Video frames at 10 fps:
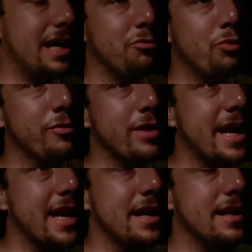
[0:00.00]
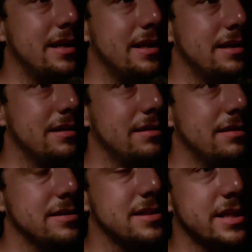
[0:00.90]
We
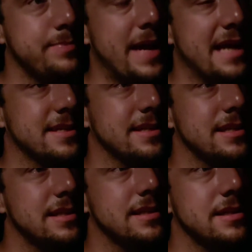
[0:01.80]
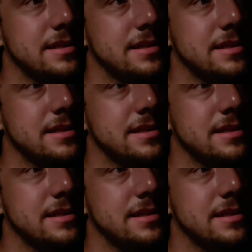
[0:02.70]
ran 6 passes.